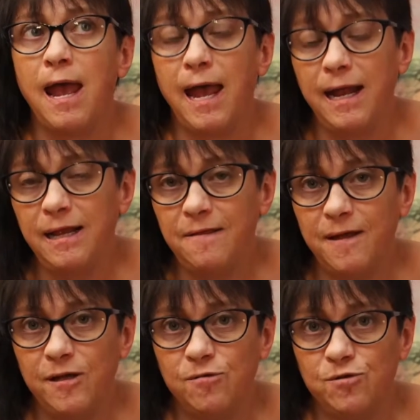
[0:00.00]

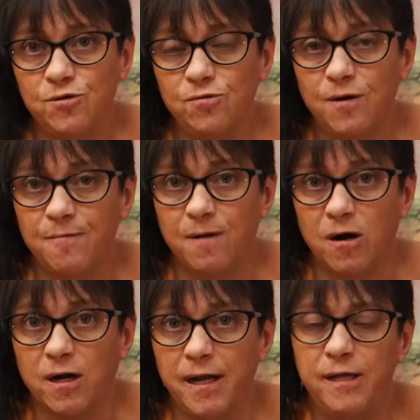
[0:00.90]
Anything you do with
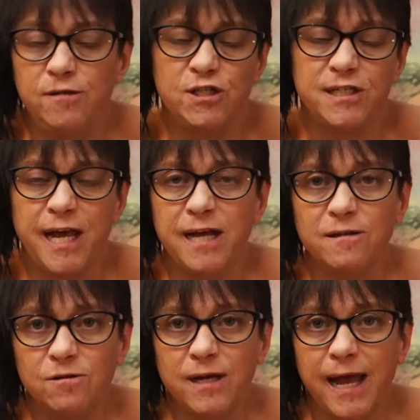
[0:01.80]
marketing, you should take a
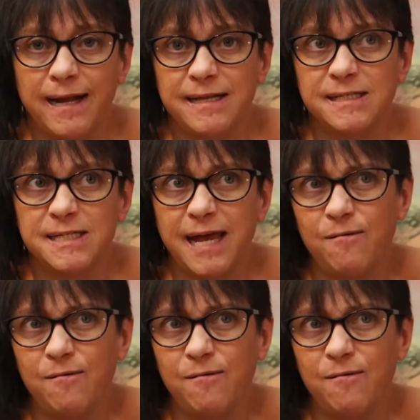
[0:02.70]
look at it and say,